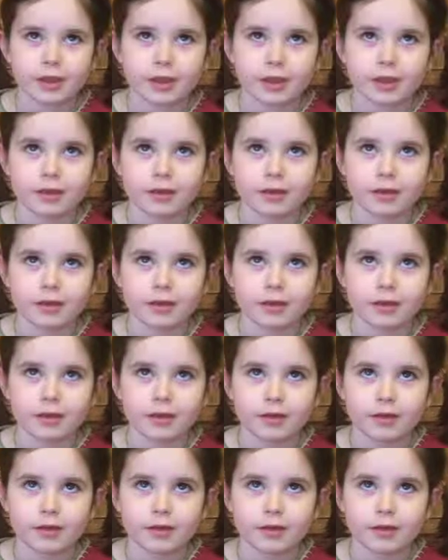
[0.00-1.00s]

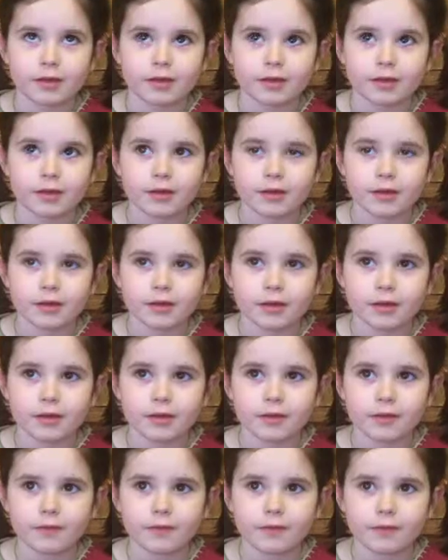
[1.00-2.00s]

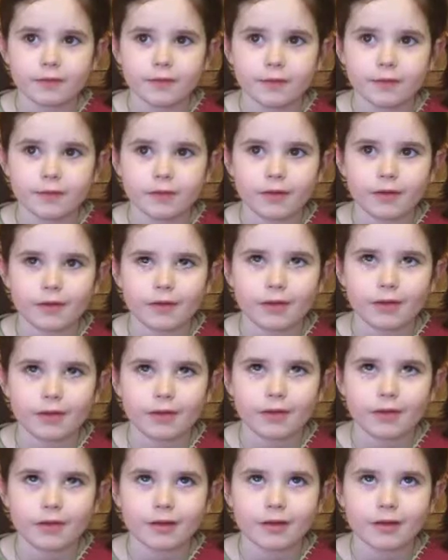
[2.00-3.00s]

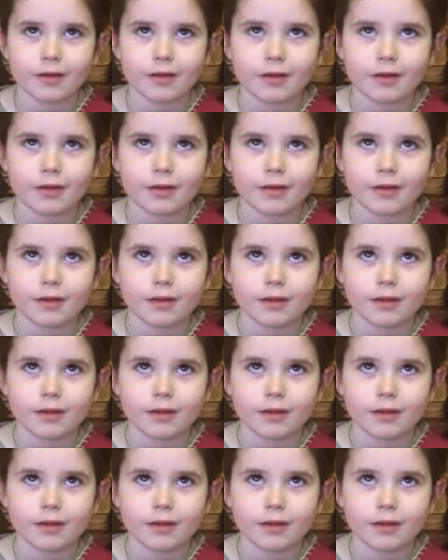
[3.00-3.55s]
[no speech]